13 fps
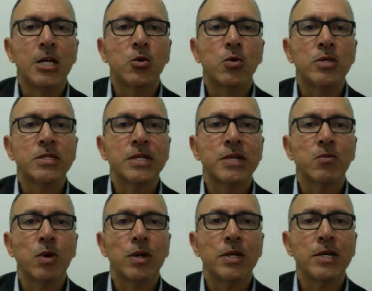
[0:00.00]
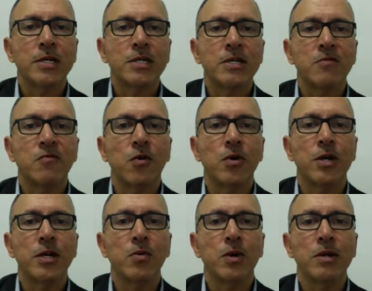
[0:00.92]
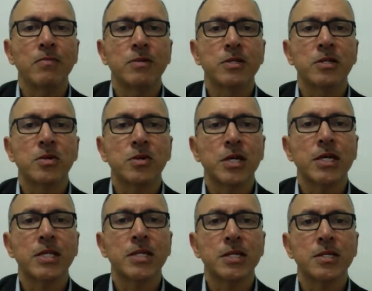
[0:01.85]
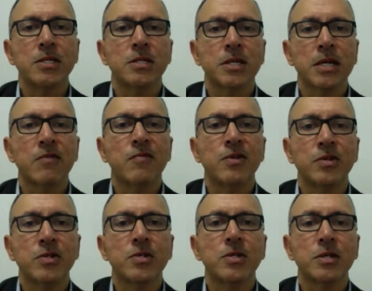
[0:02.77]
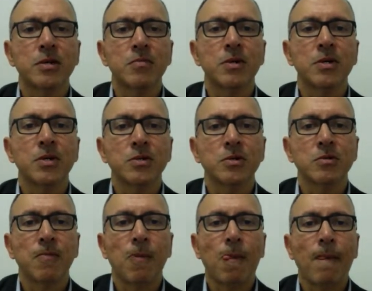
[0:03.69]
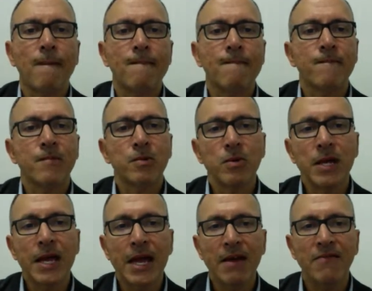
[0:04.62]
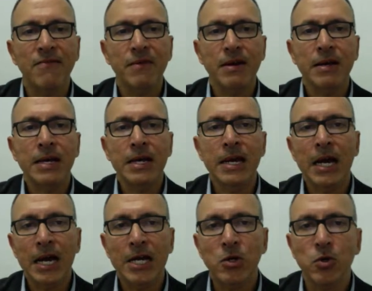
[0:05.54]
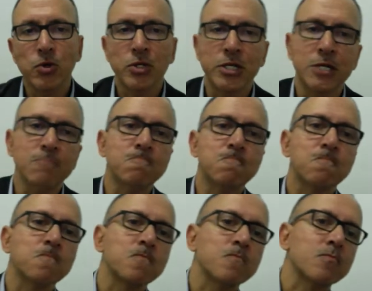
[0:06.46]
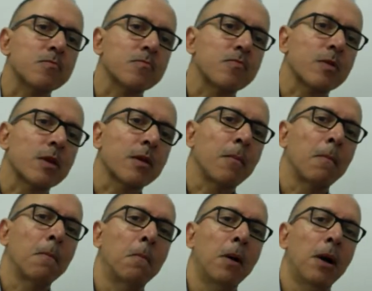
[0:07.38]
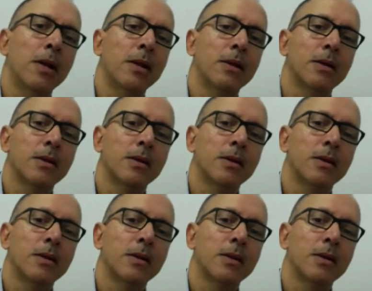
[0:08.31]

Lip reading: Queensland 190 and 491, I'm just looking at this. It's kind of interesting because we don't have a high quota, but